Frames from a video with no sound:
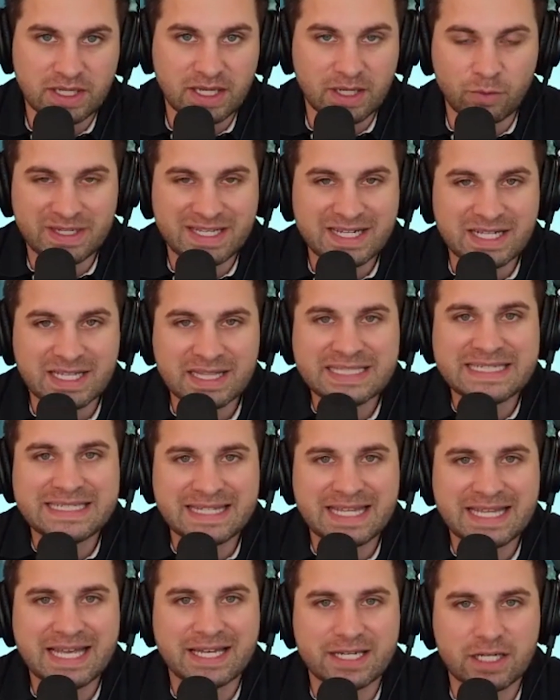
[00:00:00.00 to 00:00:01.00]
And we
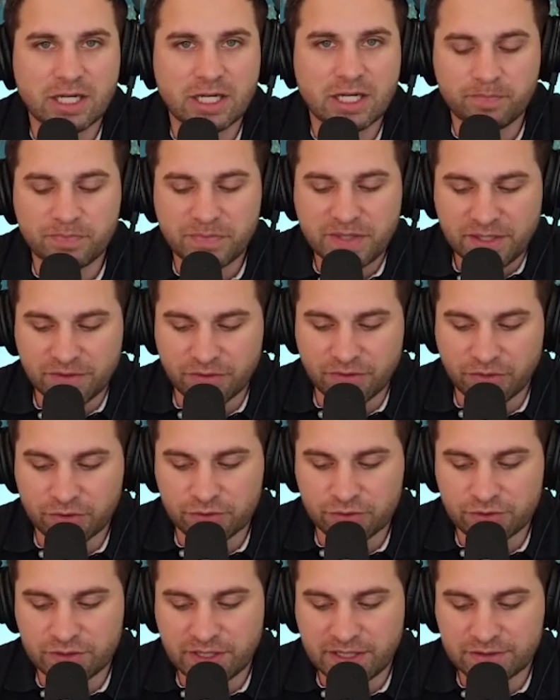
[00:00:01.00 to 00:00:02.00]
clean that up in
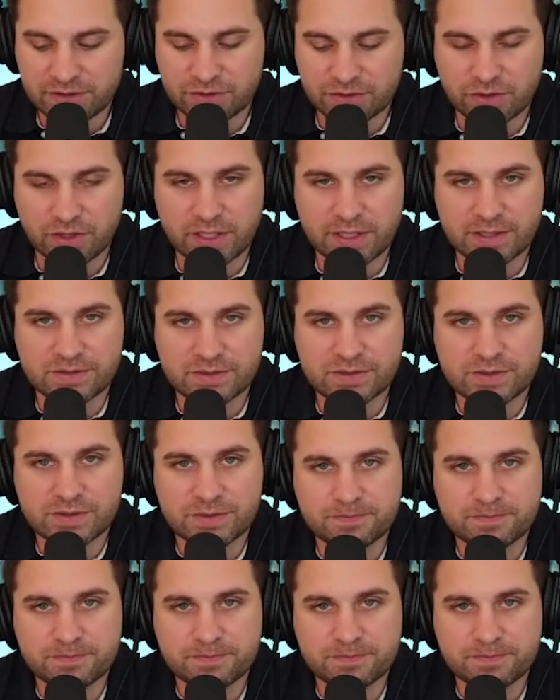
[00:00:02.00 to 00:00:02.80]
30 days or less.